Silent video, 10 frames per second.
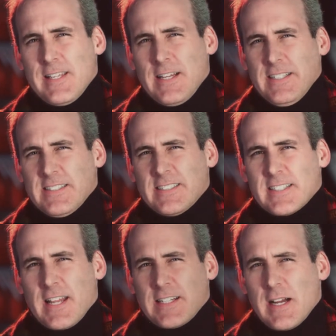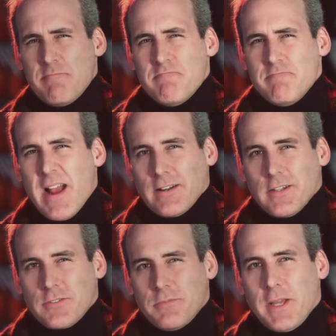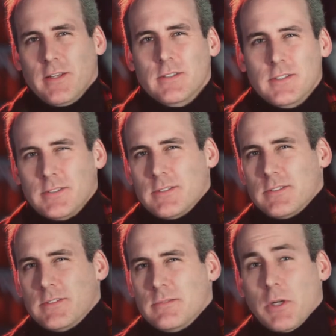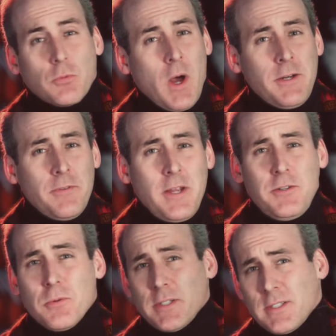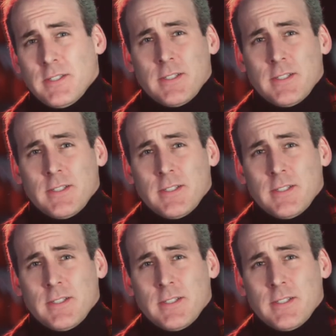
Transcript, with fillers: lion is like a magnet to me. But why do they do it?